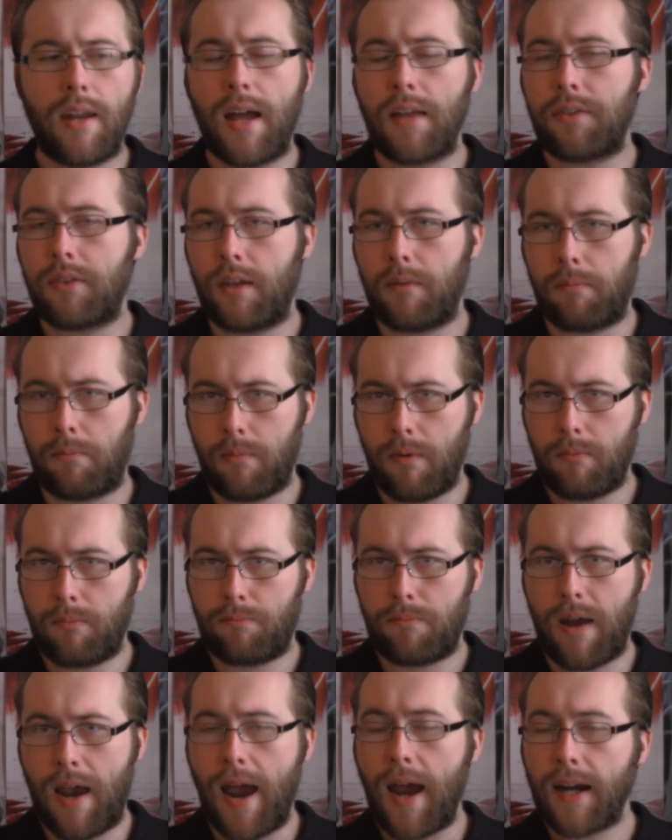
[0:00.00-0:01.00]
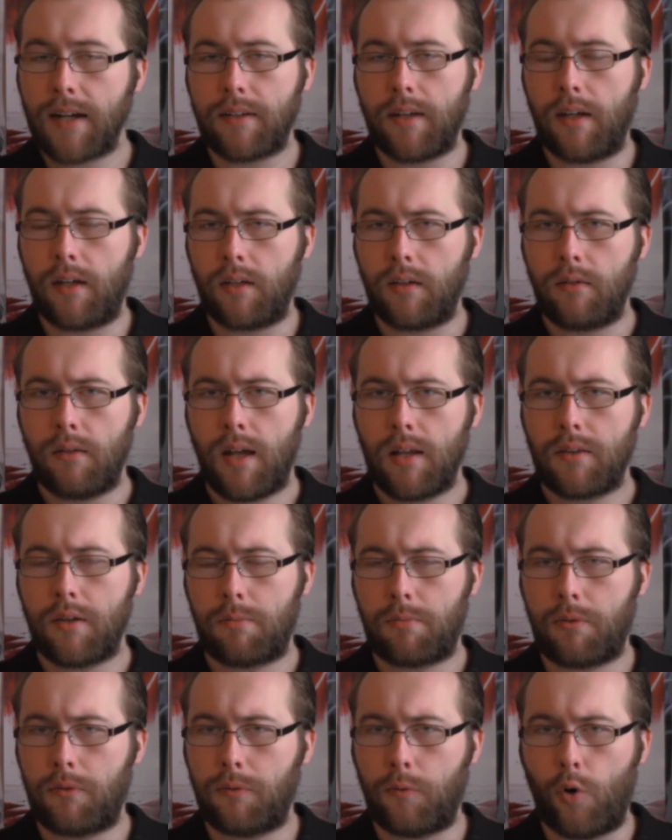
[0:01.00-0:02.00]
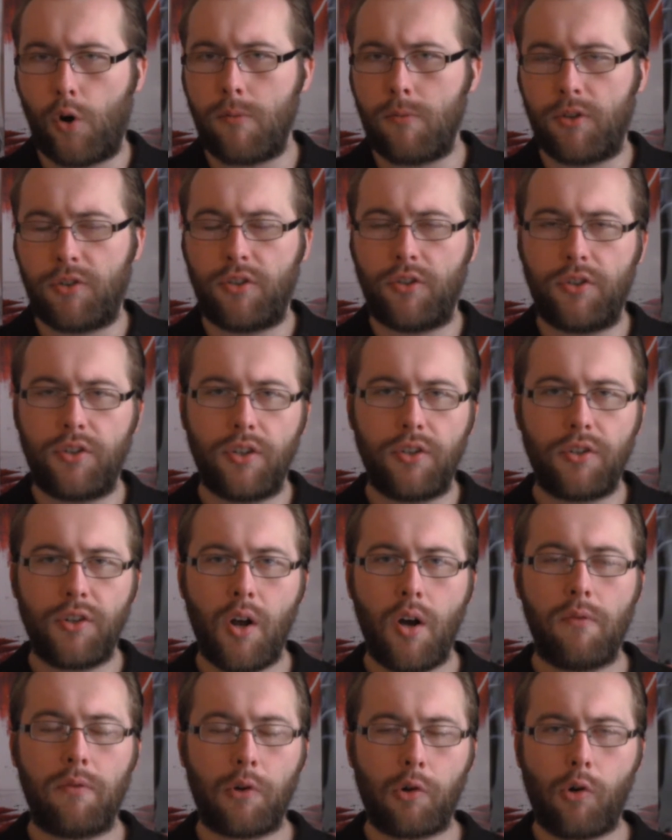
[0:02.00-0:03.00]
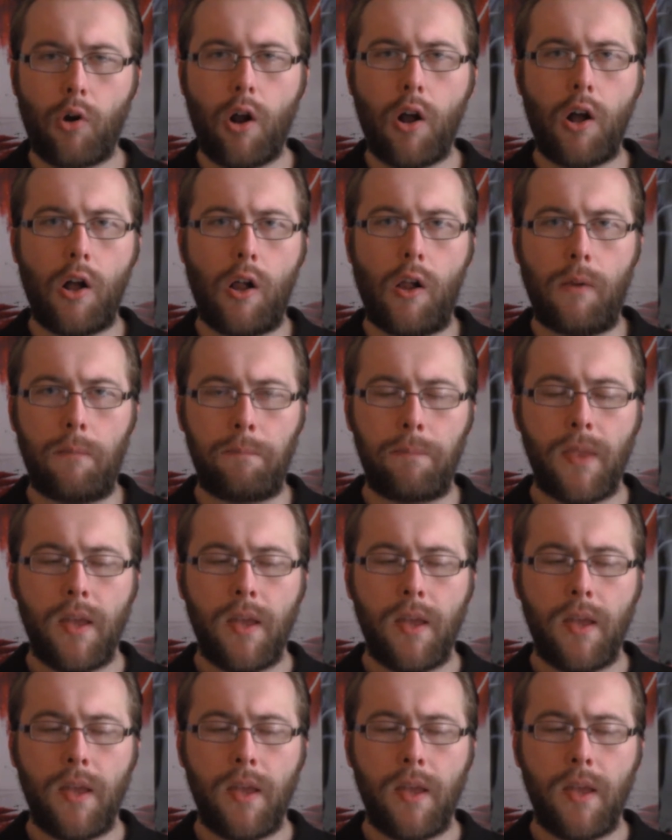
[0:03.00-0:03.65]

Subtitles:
the acting, not the performances, just overall.